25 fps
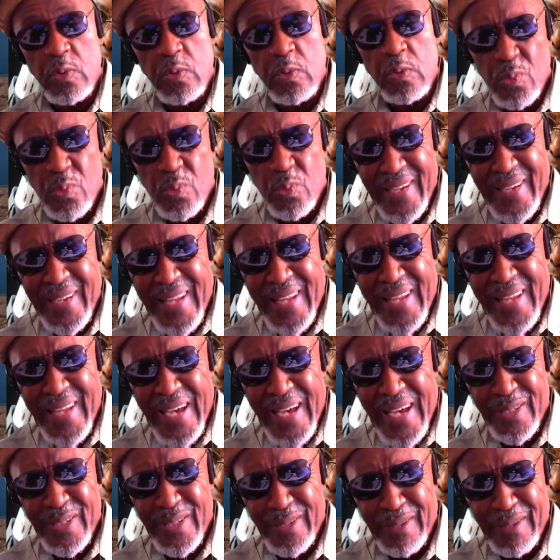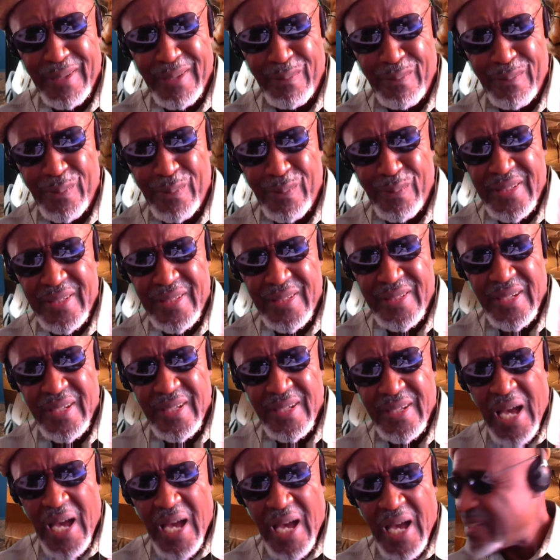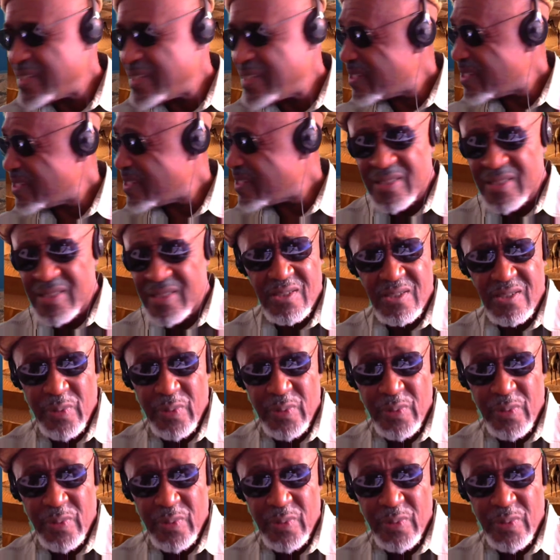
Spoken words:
you have an accident? Give Him with. I mean, this is all stupid,